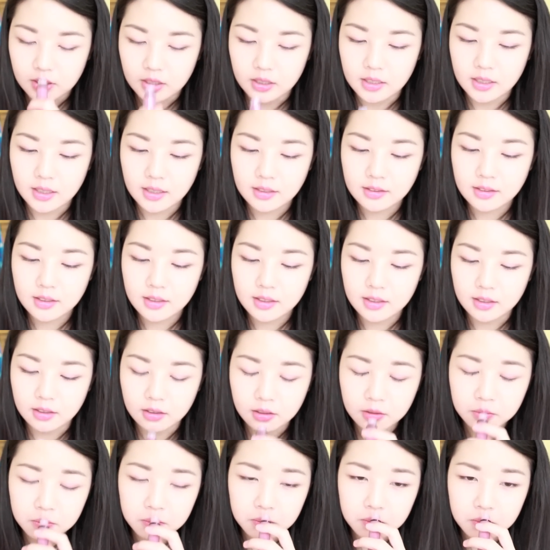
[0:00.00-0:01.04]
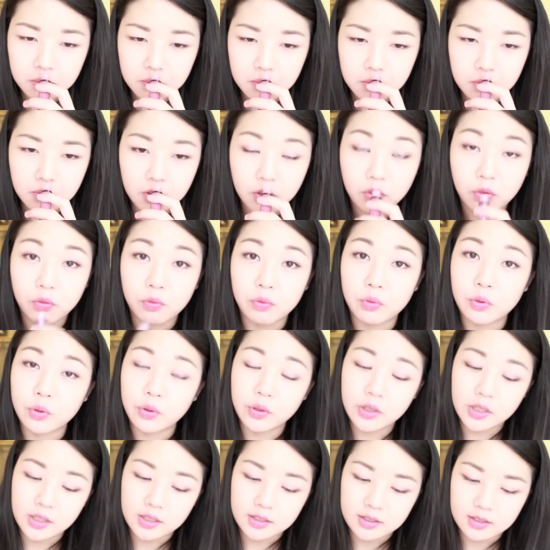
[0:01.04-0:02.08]
It has a
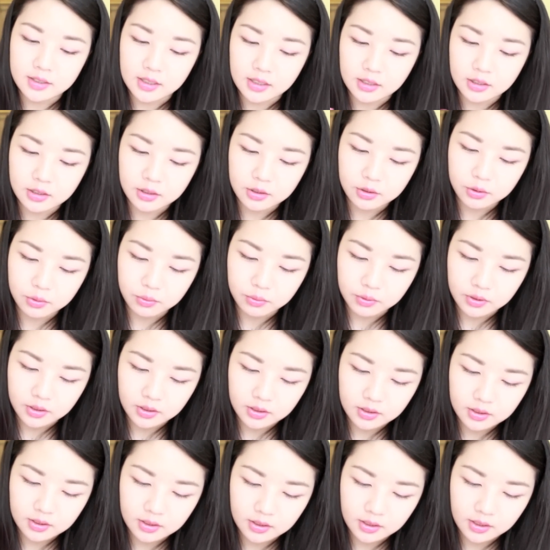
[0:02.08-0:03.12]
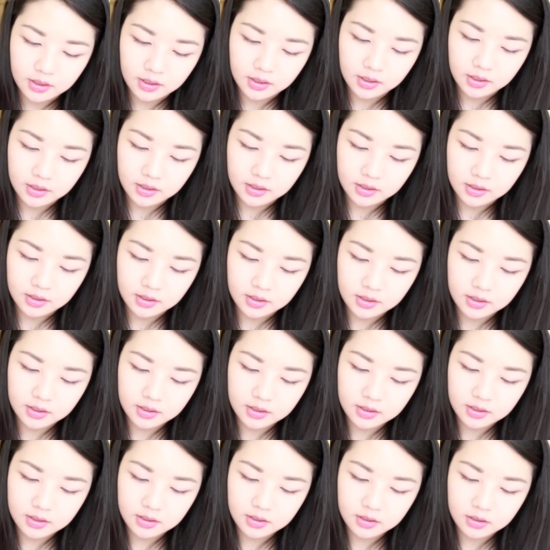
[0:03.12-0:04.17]
fruity scent to it, and
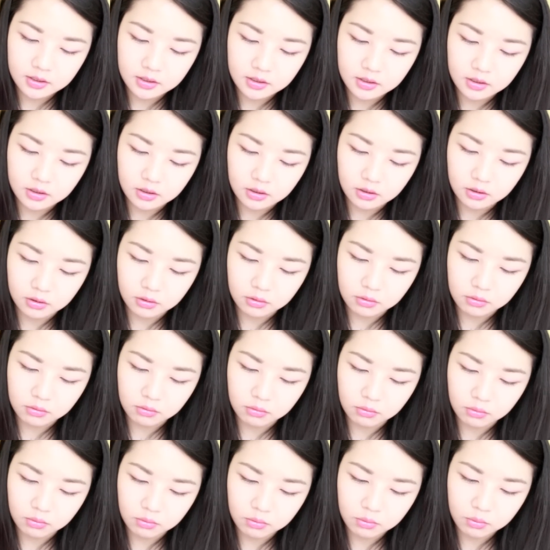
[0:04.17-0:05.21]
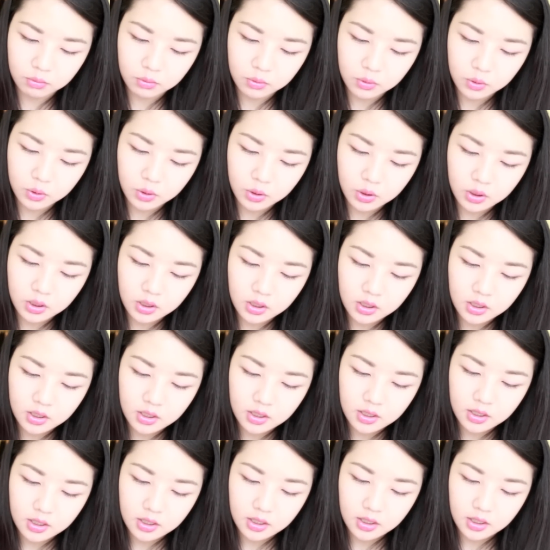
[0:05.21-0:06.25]
oh,
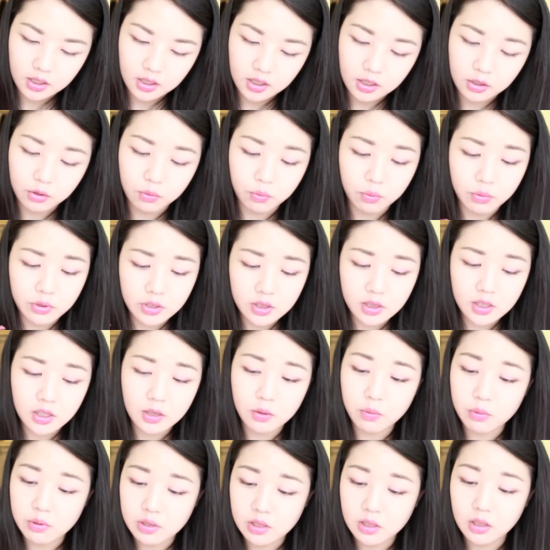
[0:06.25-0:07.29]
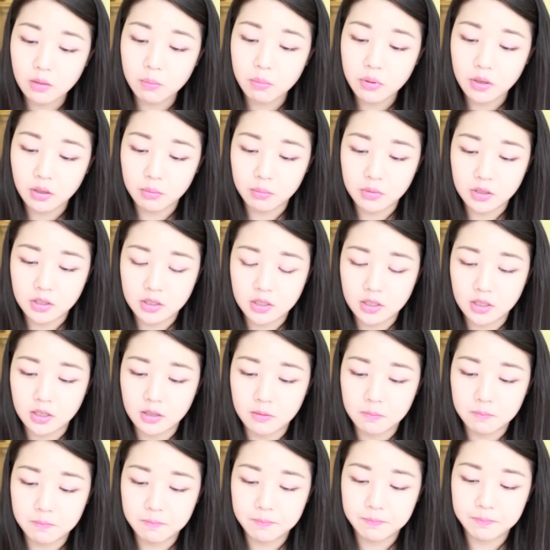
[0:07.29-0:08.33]
it's really, really
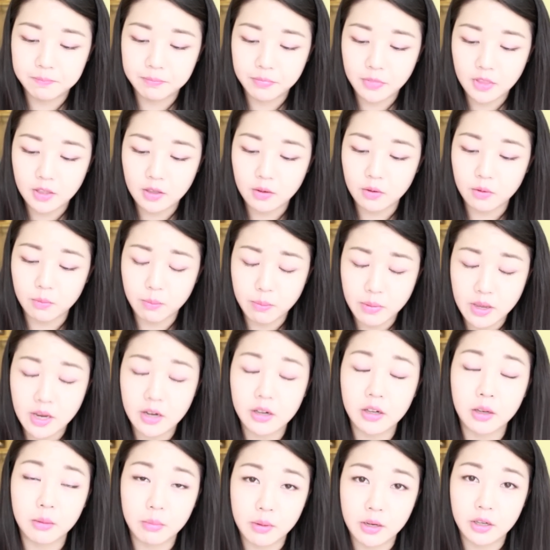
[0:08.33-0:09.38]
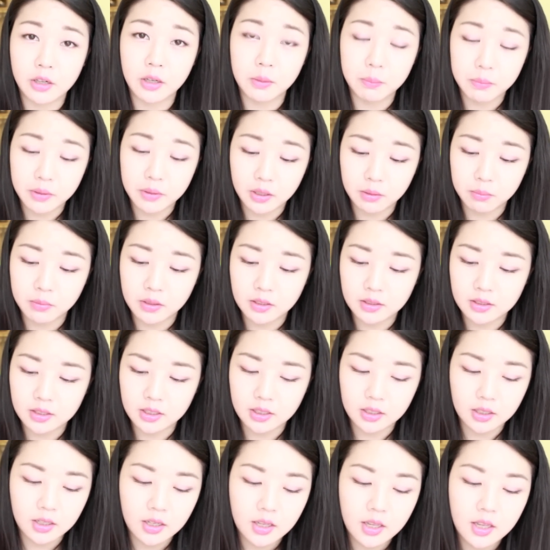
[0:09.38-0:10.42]
pigmented. Very, very
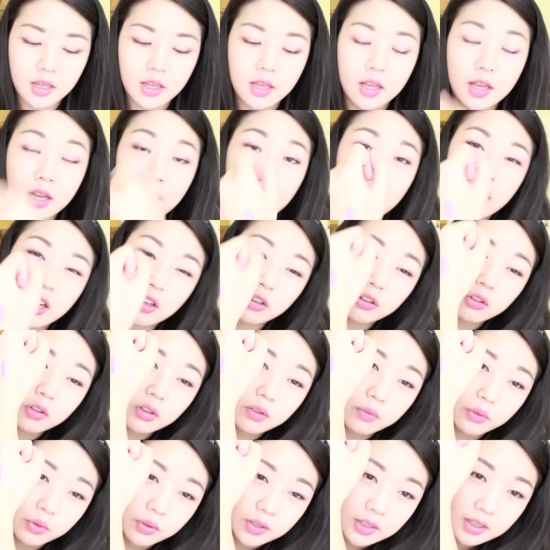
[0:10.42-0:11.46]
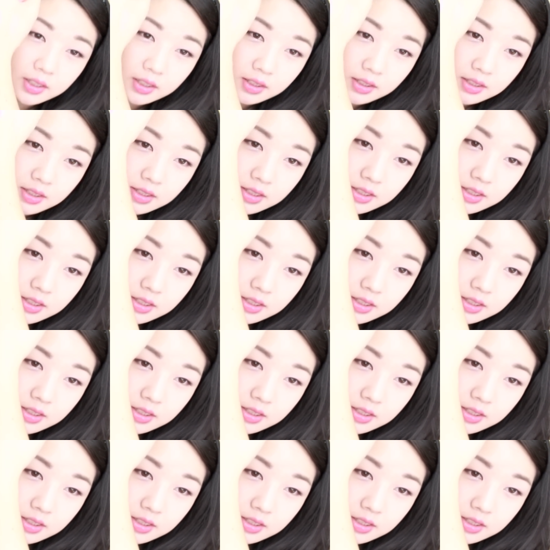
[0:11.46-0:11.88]
pigmented. I don't know if you can